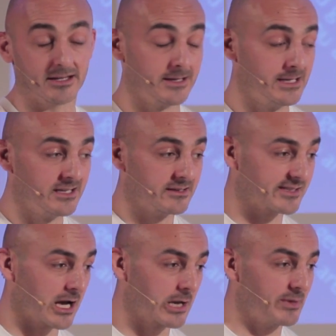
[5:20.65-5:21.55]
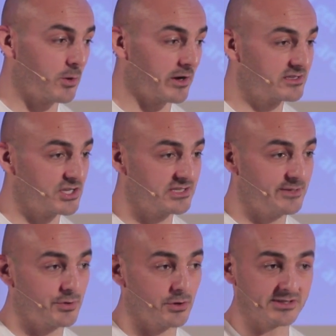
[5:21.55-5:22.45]
And design can be quite a
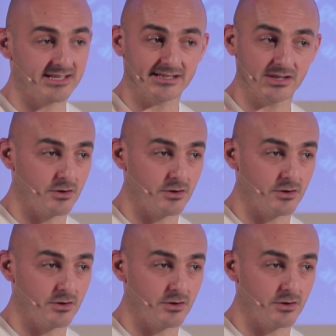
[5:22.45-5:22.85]
dirty process.